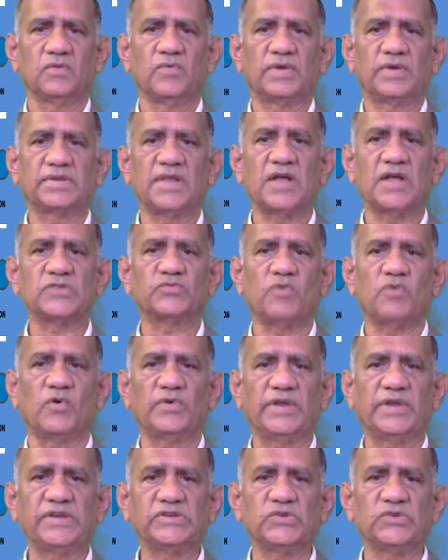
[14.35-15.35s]
Vignan's
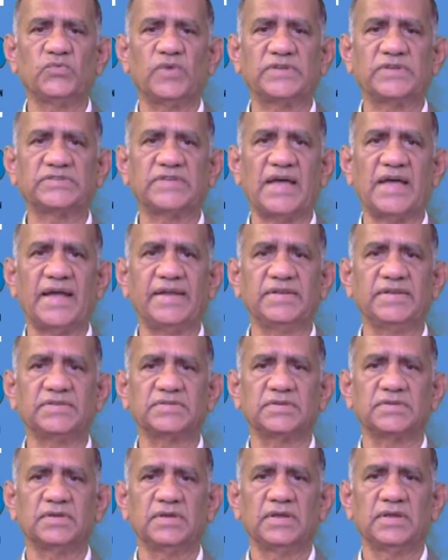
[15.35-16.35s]
Foundation for
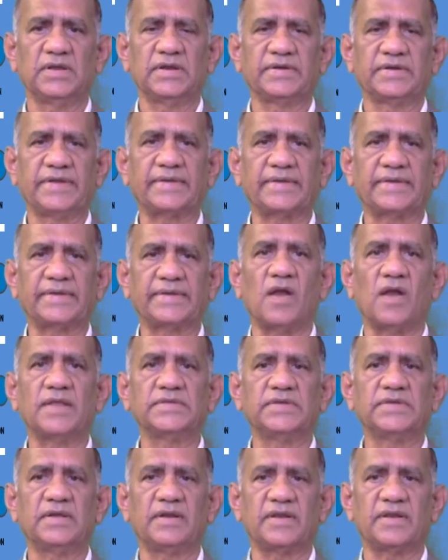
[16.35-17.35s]
Science,
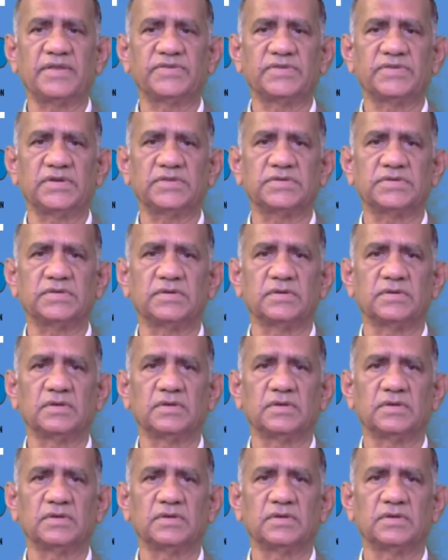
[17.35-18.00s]
Technology and Research,